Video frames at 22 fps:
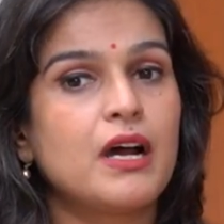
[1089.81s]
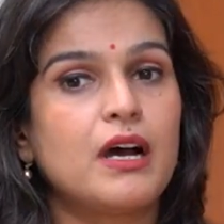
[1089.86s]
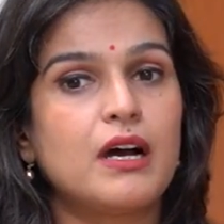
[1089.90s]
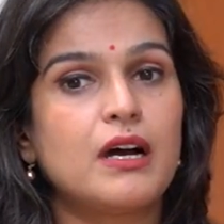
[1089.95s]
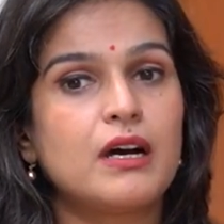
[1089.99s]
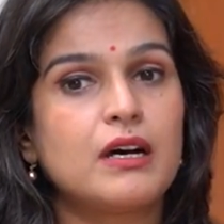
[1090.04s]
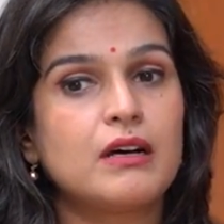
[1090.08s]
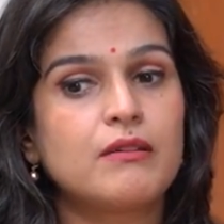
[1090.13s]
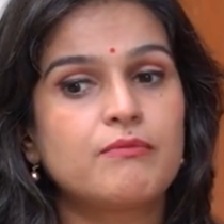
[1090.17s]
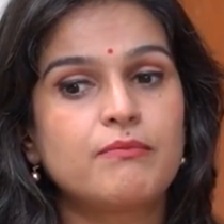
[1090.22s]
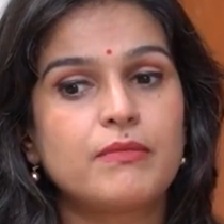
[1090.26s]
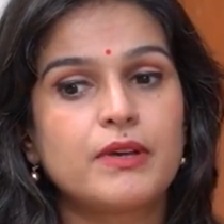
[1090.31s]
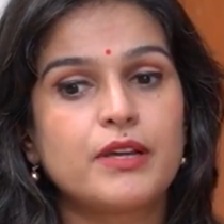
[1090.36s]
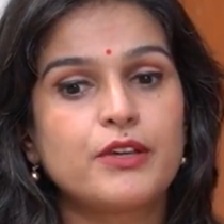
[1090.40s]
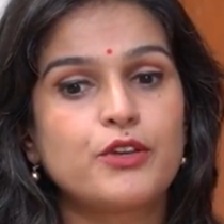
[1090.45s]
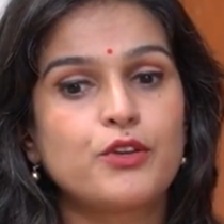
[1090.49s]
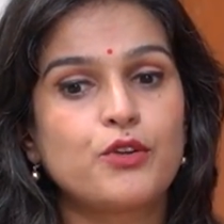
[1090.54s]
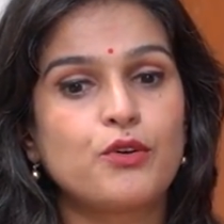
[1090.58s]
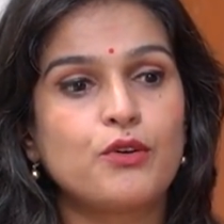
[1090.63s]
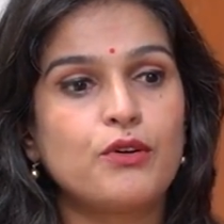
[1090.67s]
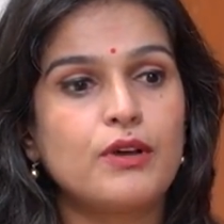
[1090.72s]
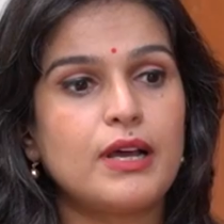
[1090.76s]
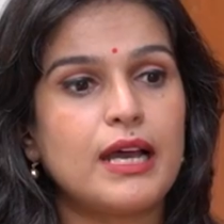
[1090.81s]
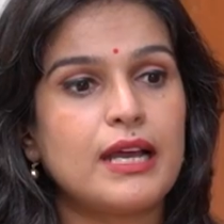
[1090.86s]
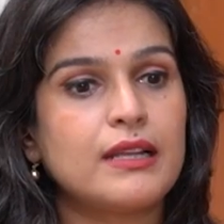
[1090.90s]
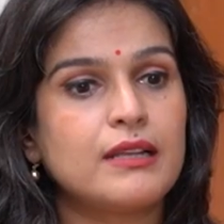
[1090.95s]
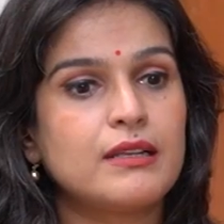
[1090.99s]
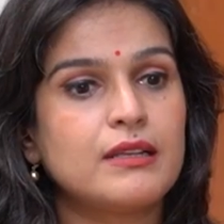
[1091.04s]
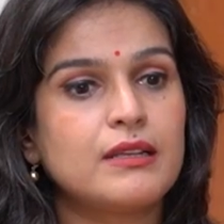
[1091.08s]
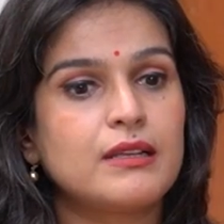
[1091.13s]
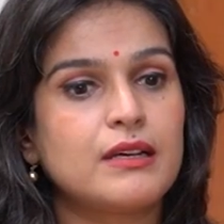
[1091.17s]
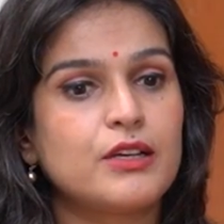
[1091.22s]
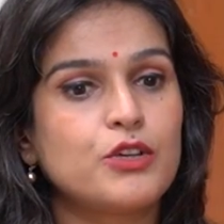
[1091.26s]

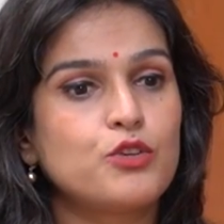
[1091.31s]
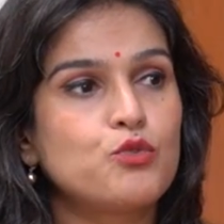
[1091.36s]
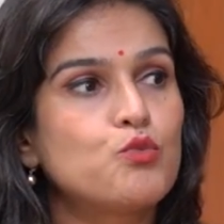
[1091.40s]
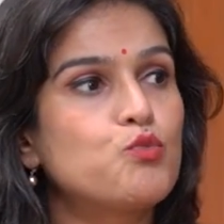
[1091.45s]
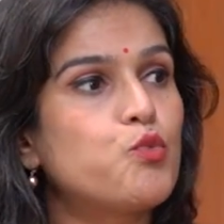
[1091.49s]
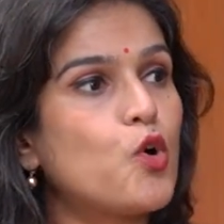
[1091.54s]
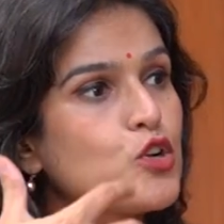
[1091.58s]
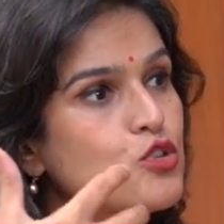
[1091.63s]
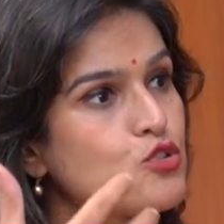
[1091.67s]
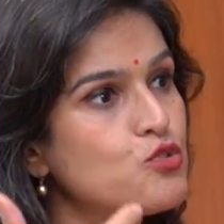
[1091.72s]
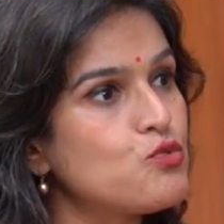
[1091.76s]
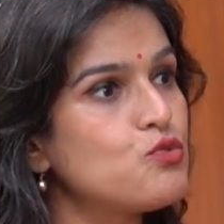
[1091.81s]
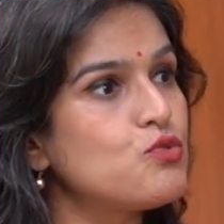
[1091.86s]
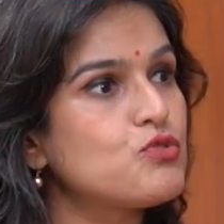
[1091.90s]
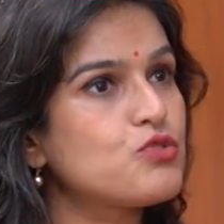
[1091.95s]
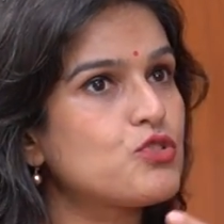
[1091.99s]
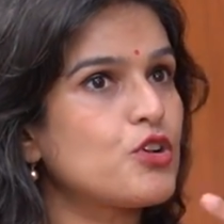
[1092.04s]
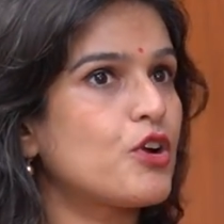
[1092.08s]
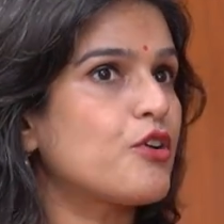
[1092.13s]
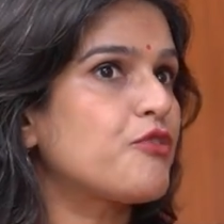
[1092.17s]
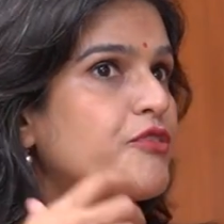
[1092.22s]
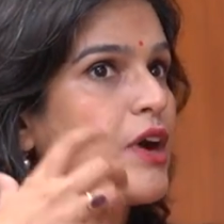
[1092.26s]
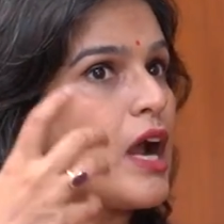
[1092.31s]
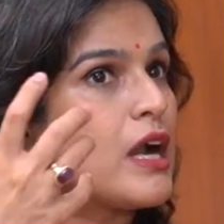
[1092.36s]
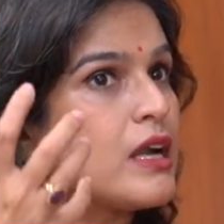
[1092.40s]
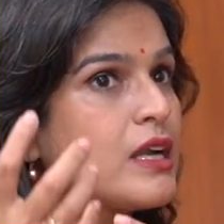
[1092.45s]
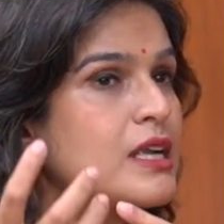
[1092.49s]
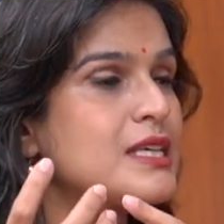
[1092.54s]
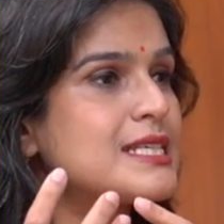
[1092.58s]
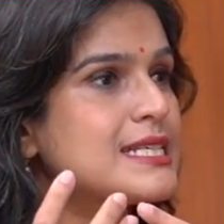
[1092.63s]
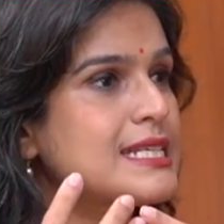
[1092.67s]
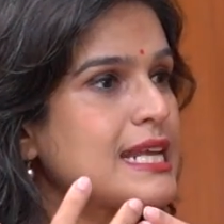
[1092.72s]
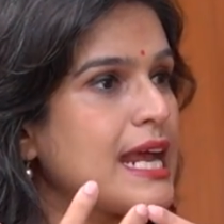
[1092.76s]
and you want to sort of
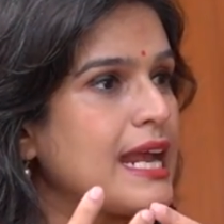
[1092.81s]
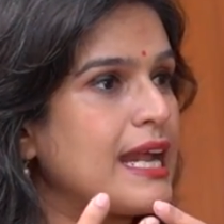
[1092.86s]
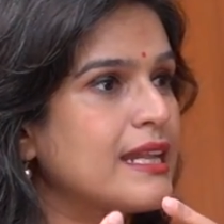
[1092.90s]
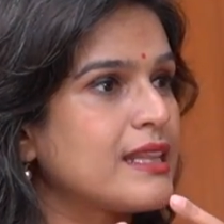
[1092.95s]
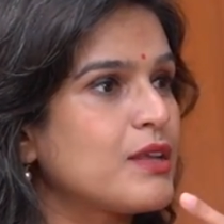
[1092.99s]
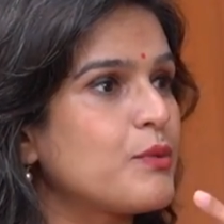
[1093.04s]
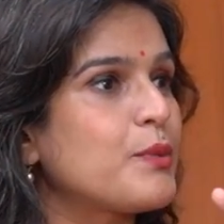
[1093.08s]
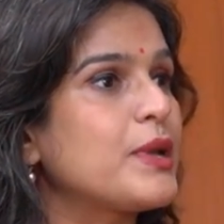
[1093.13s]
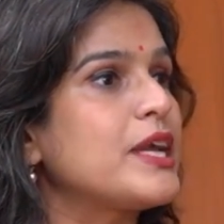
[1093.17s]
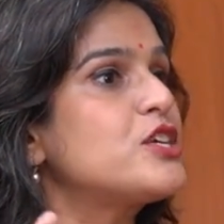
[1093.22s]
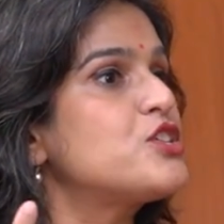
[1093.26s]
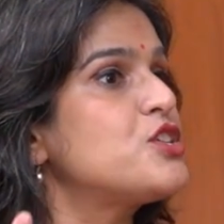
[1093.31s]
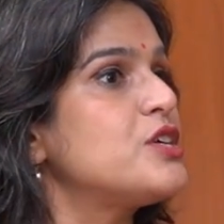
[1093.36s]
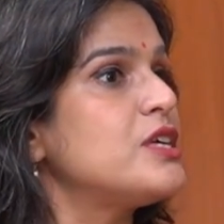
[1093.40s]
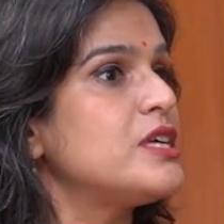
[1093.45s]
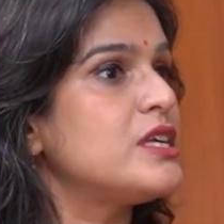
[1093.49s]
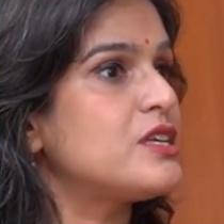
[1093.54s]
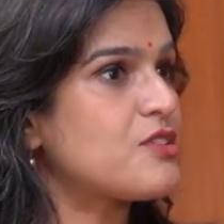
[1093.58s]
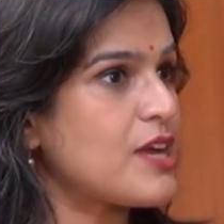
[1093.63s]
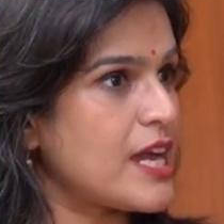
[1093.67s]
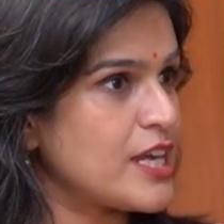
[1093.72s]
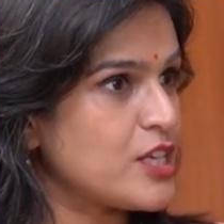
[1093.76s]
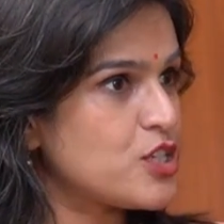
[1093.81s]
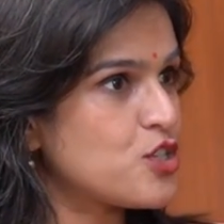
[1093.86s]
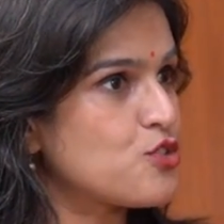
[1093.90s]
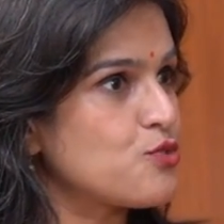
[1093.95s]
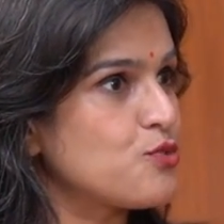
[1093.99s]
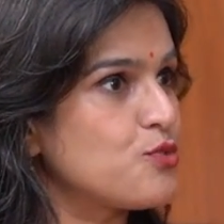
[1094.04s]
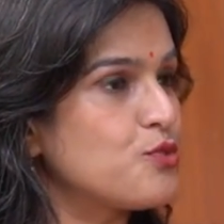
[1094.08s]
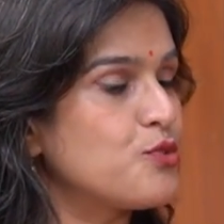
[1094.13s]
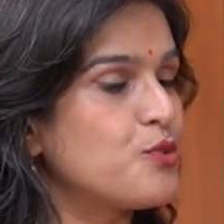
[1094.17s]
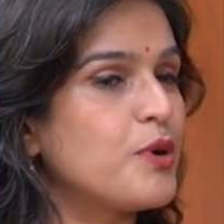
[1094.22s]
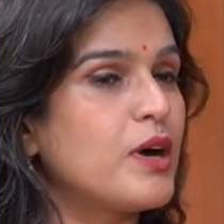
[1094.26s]
understand the way she tries
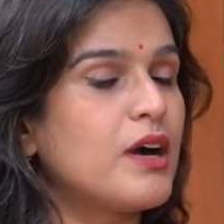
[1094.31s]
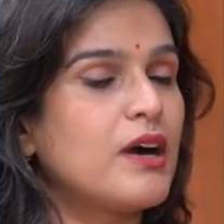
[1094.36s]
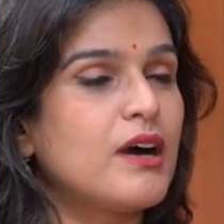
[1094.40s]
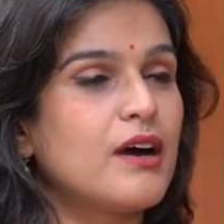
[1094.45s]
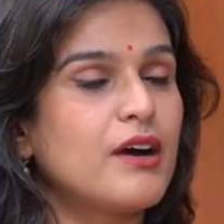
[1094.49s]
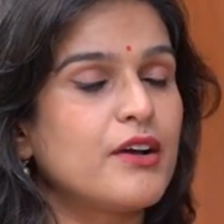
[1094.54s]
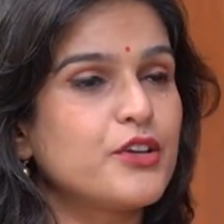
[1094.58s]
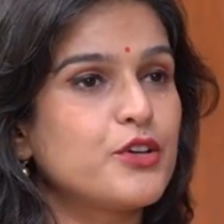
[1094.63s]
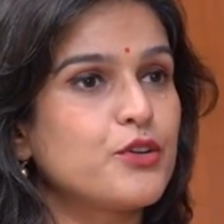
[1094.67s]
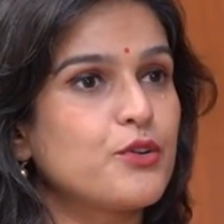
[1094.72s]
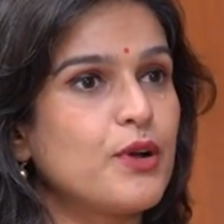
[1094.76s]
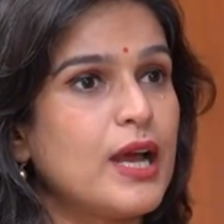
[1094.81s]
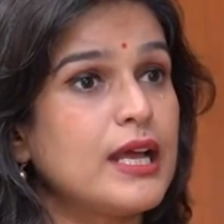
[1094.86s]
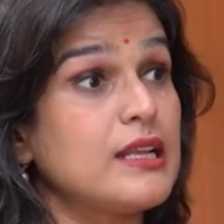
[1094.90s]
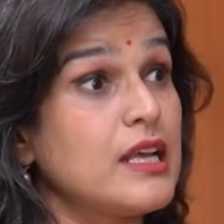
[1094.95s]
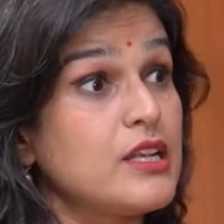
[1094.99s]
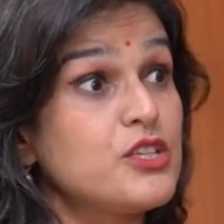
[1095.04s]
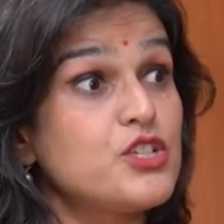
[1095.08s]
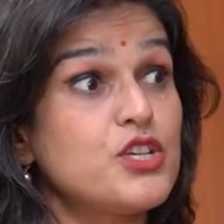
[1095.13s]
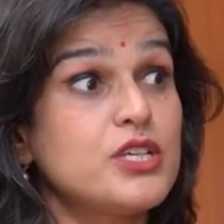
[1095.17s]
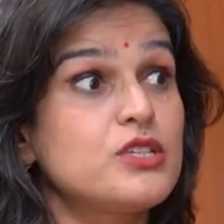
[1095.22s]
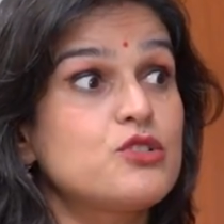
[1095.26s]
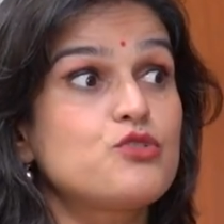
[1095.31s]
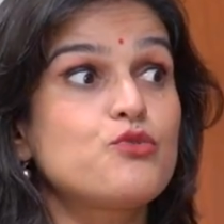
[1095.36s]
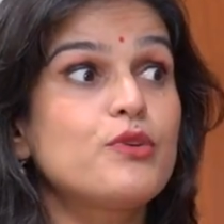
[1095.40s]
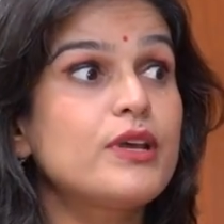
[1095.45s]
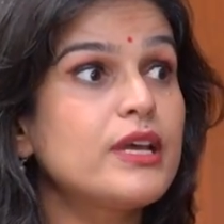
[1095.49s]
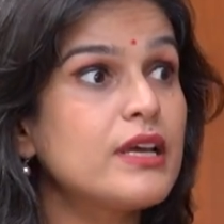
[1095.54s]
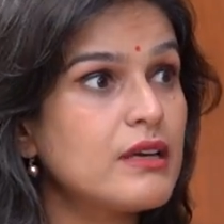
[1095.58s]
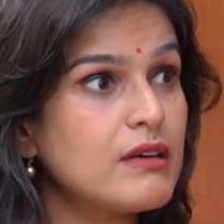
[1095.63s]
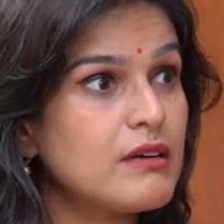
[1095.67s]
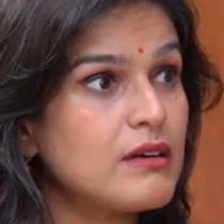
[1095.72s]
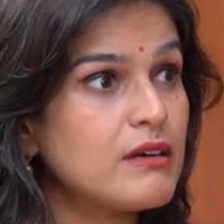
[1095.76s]
to, and she's
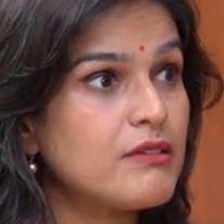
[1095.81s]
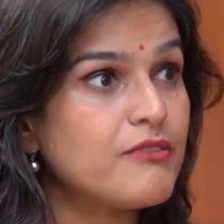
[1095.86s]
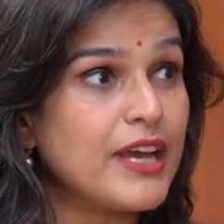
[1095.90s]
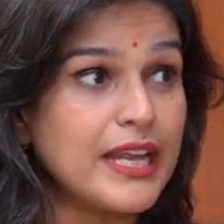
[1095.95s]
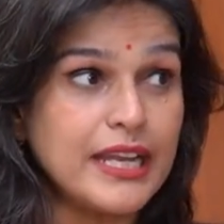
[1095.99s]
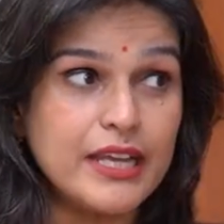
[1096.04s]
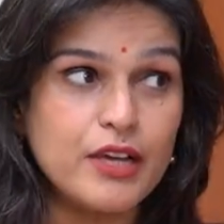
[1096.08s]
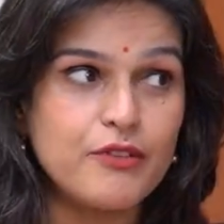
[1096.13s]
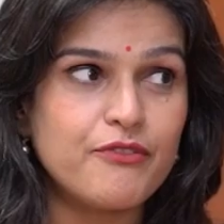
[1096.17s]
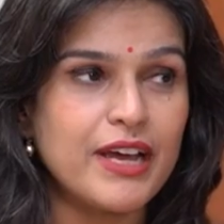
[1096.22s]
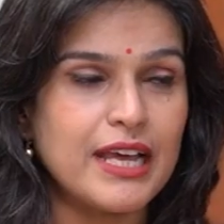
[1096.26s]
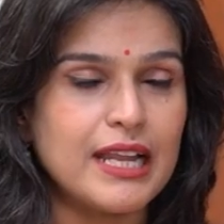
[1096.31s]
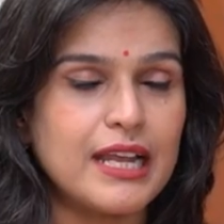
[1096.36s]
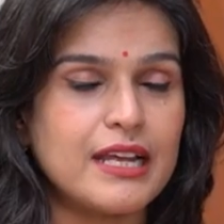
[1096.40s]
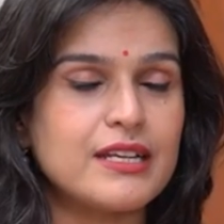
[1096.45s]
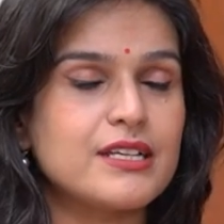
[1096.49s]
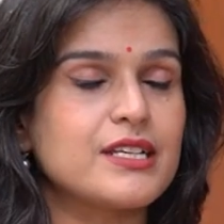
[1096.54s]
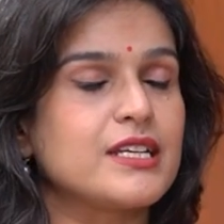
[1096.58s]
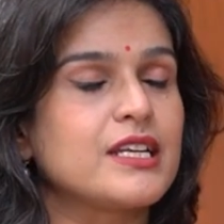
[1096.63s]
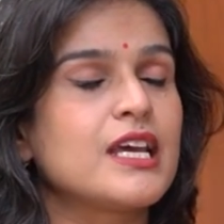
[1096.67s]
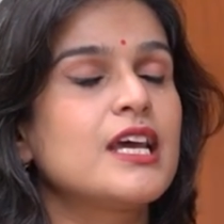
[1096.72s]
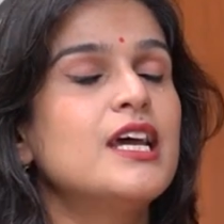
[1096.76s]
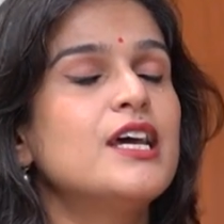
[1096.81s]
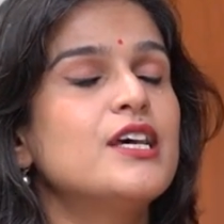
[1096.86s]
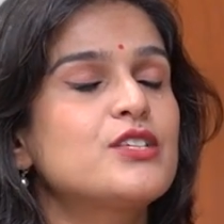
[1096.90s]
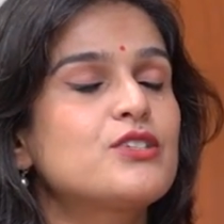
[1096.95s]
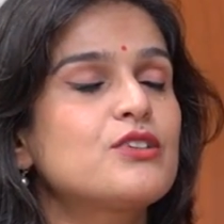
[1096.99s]
doing very well at it.